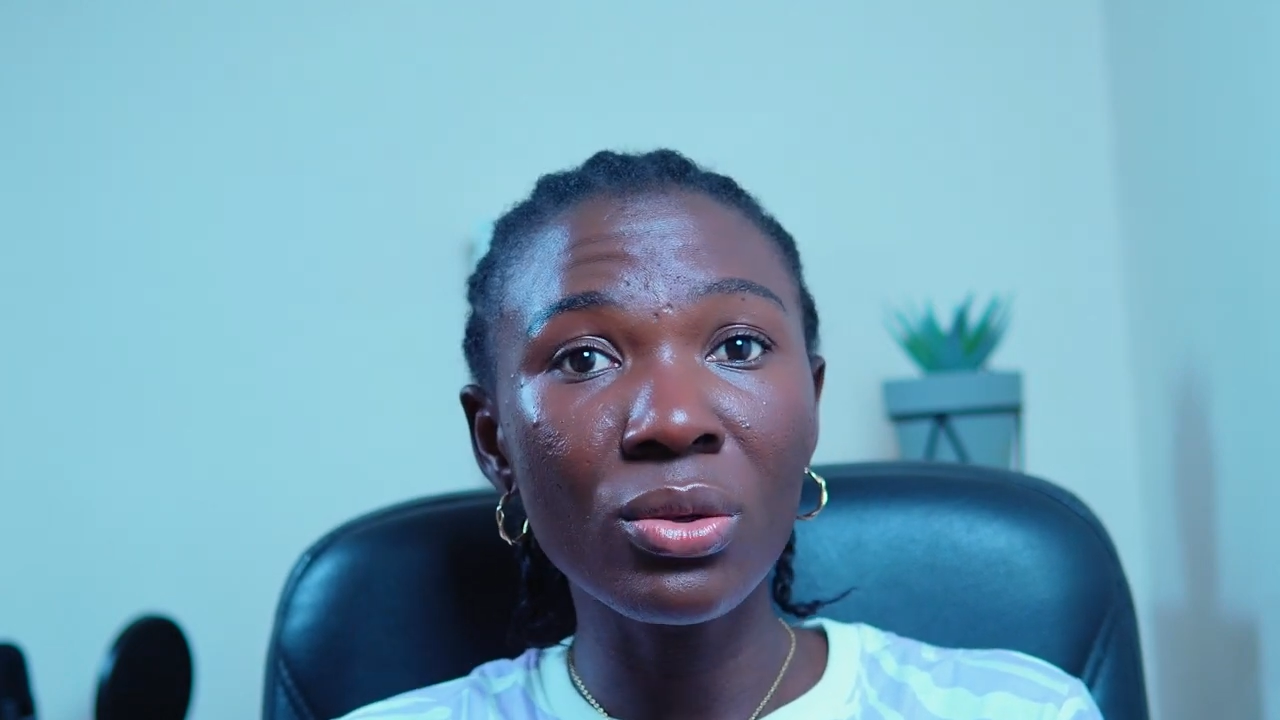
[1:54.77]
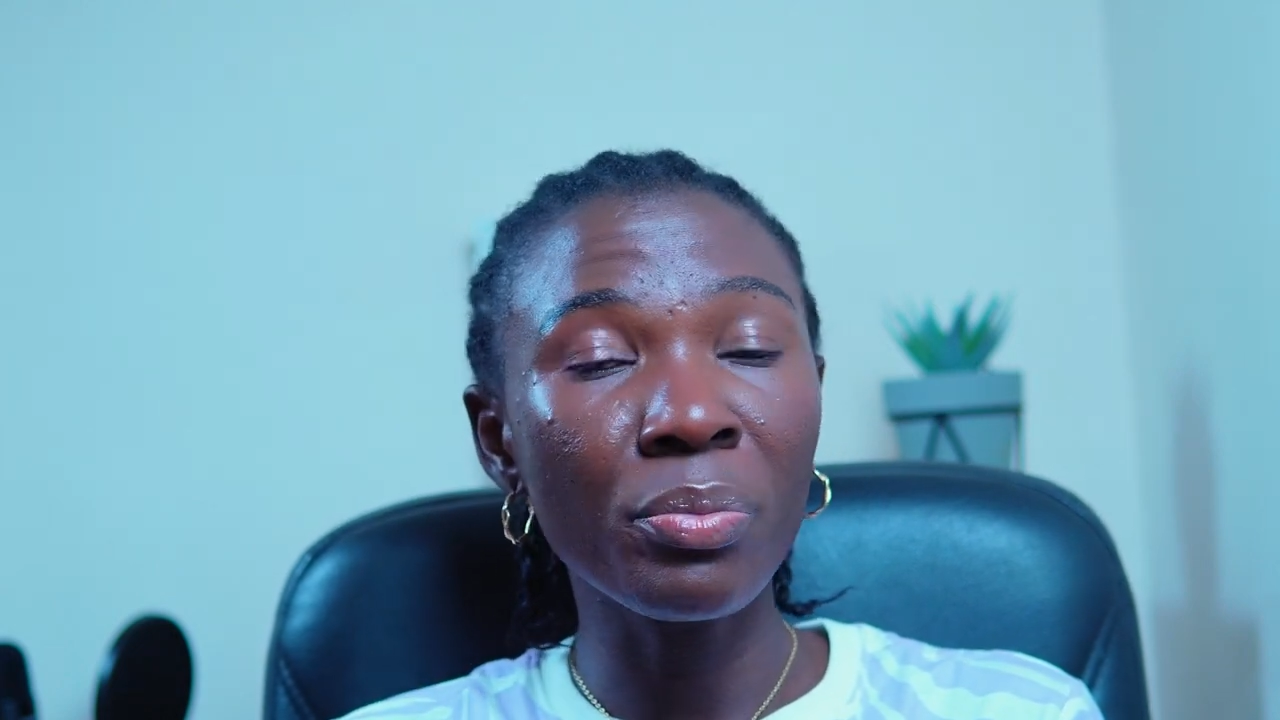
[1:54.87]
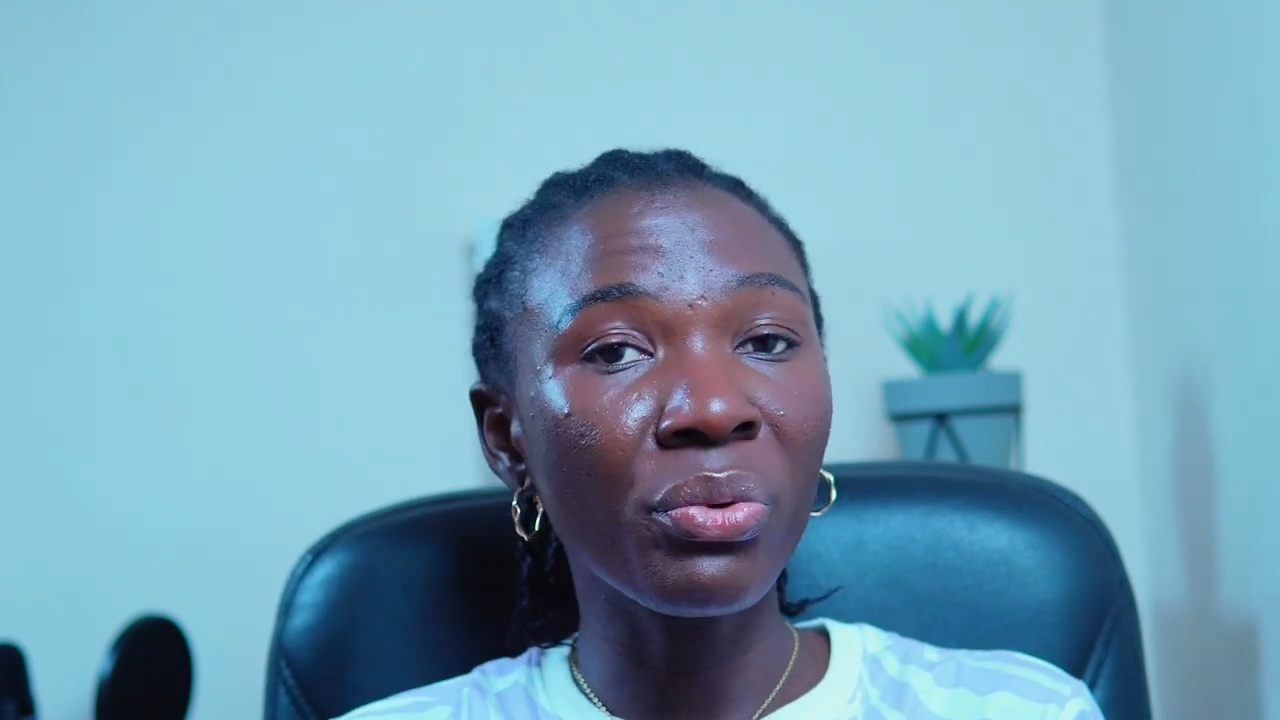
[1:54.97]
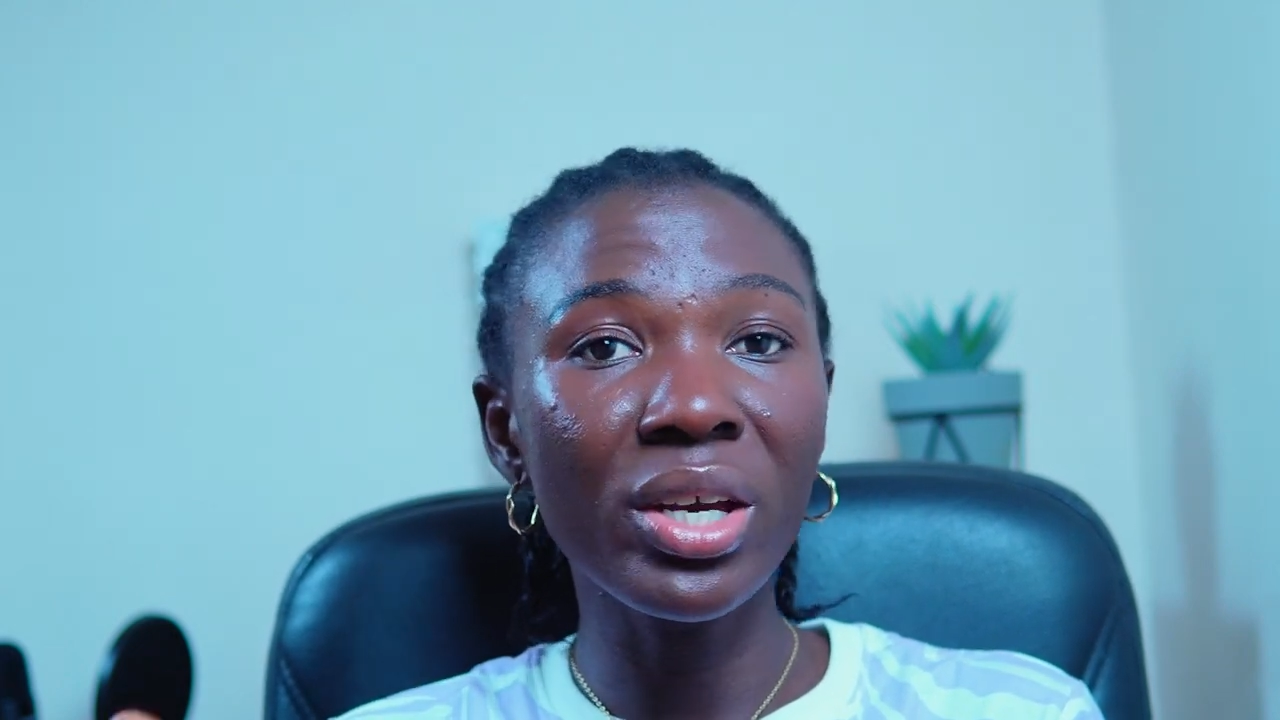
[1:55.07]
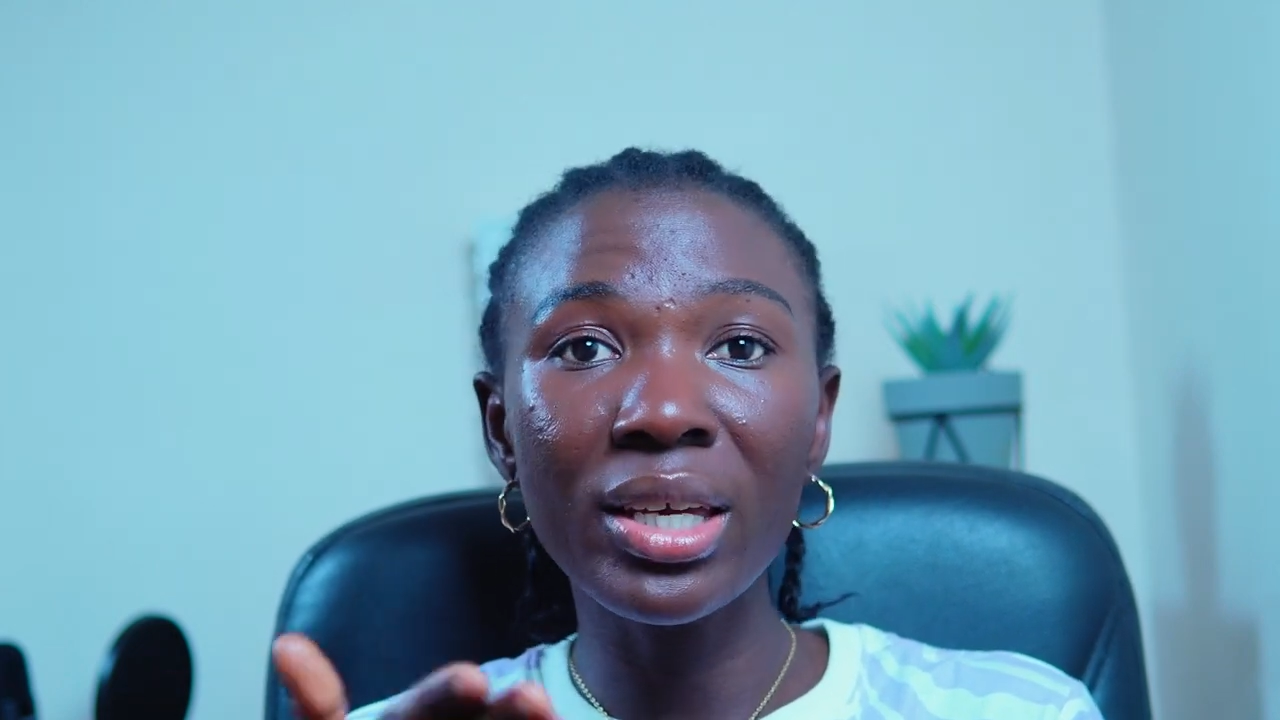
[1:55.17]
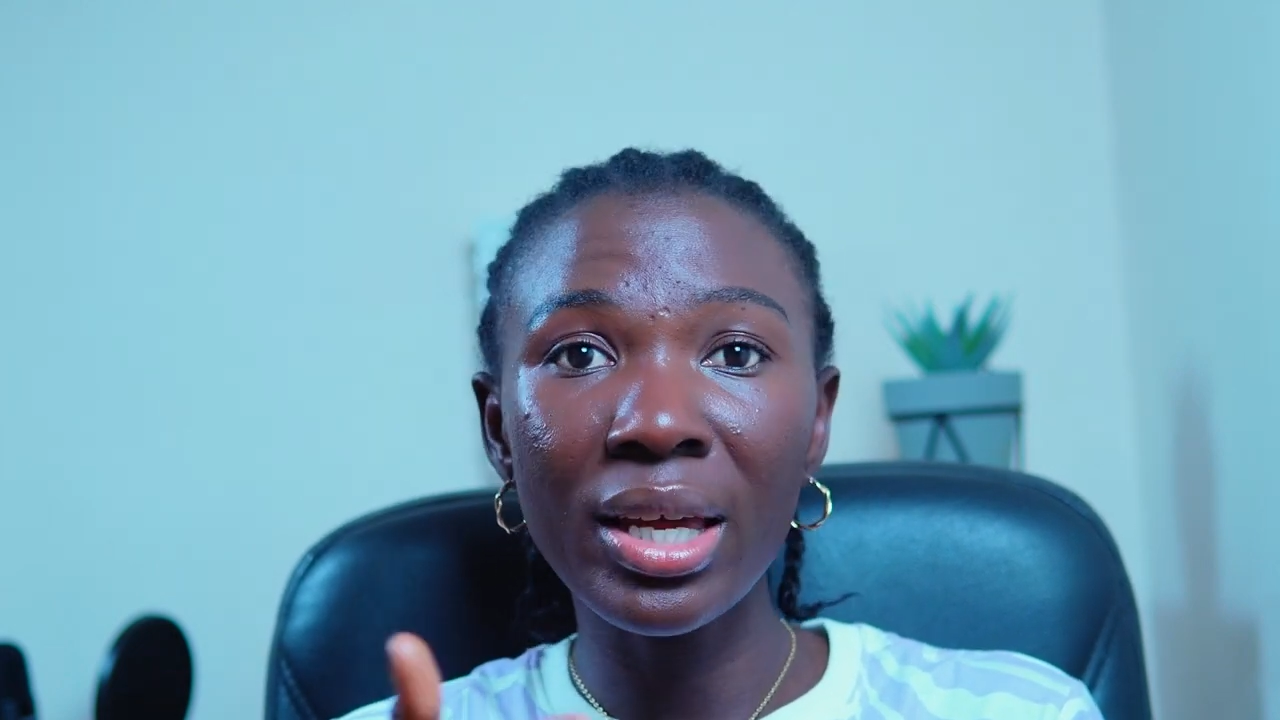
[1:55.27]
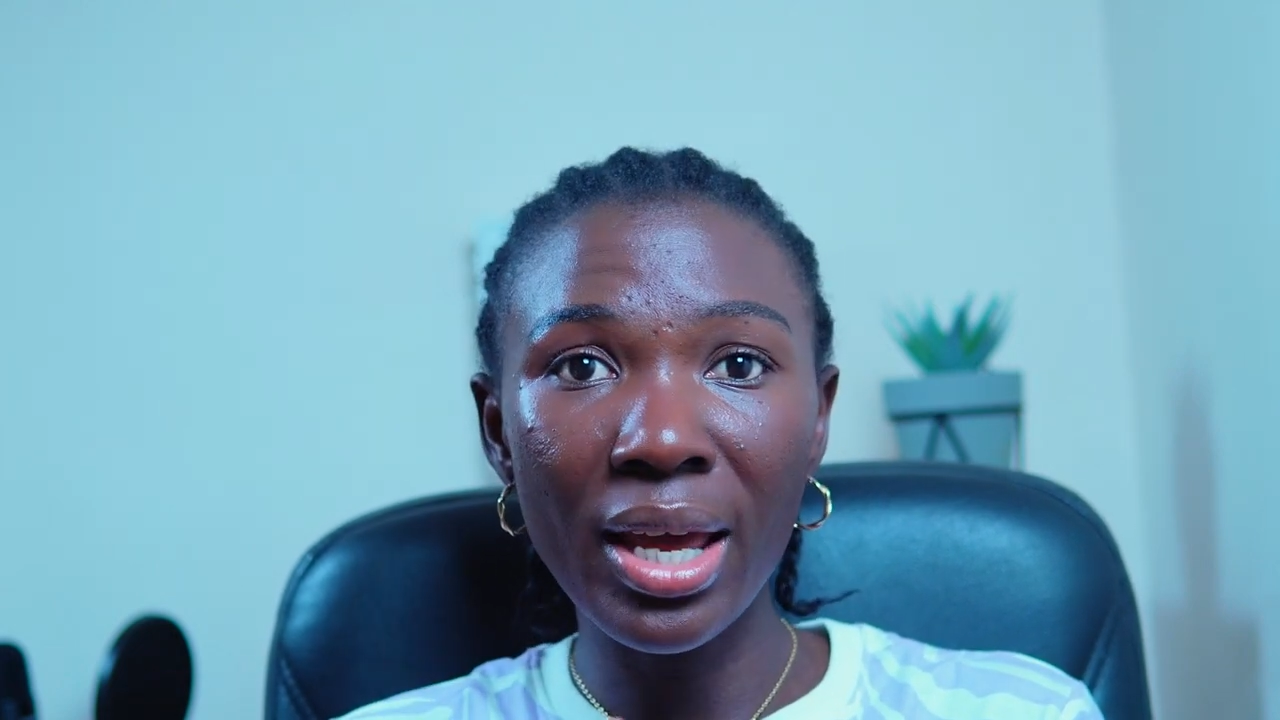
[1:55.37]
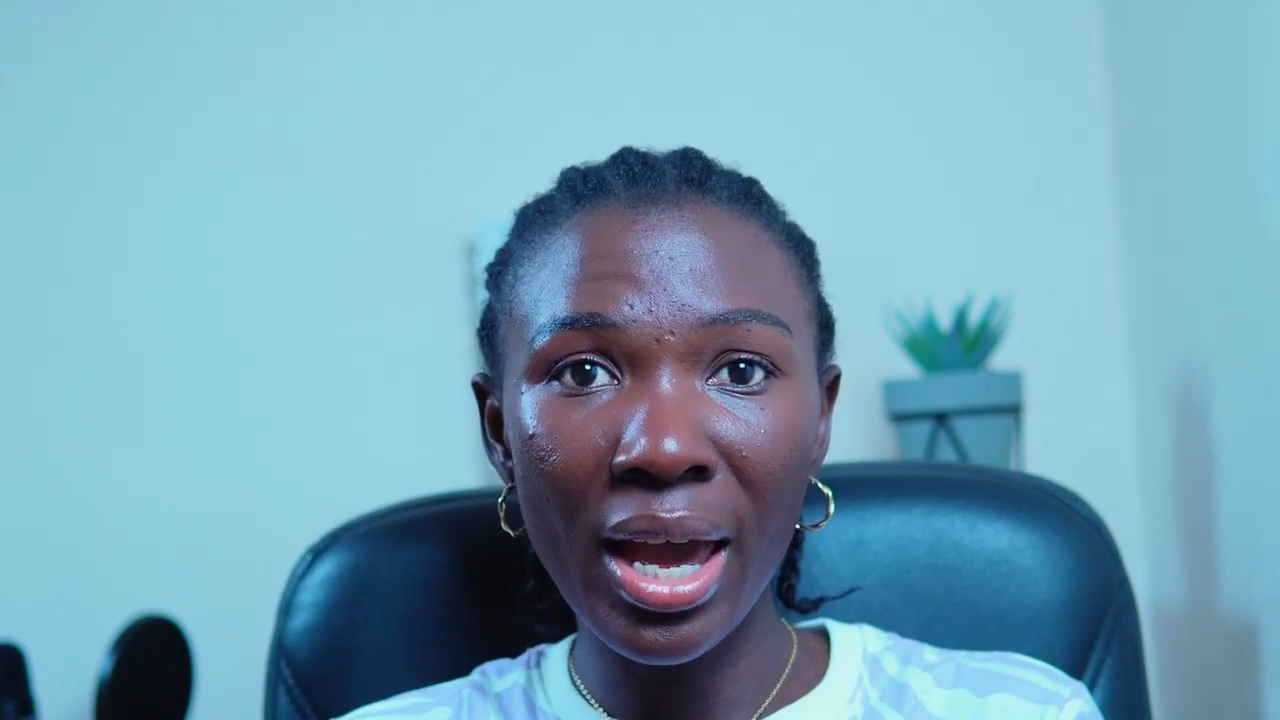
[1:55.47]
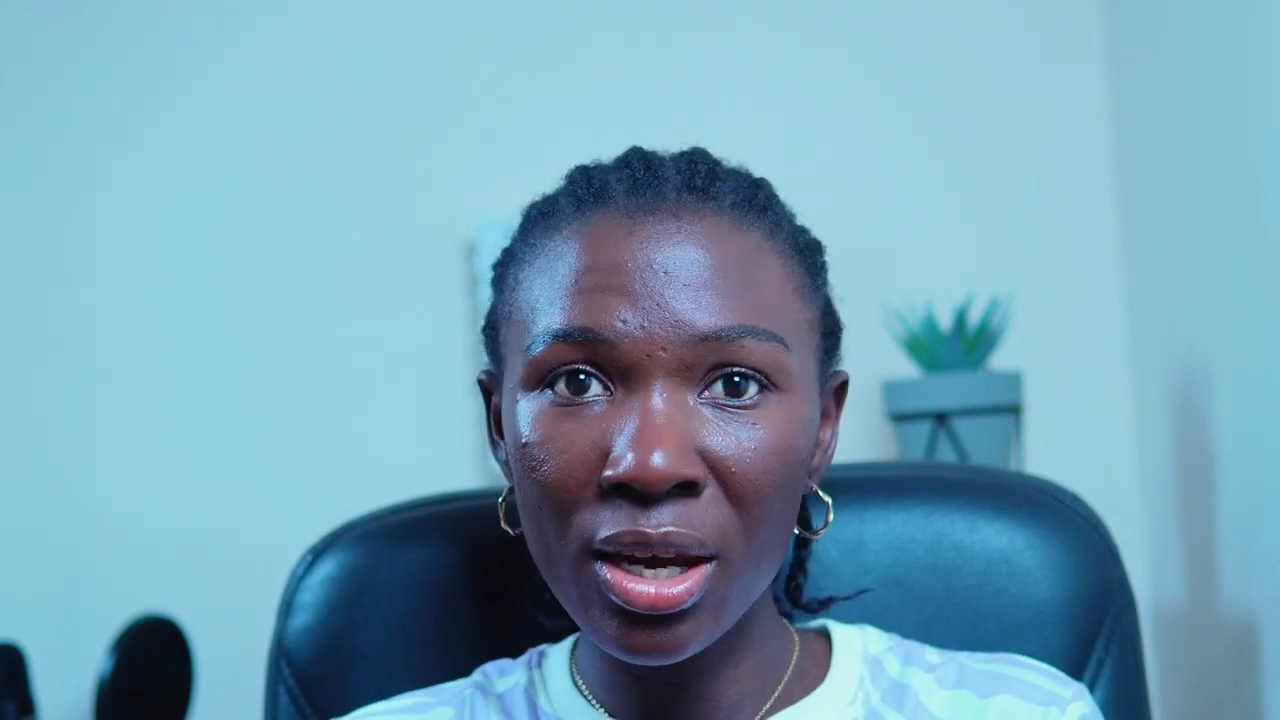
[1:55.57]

to bring in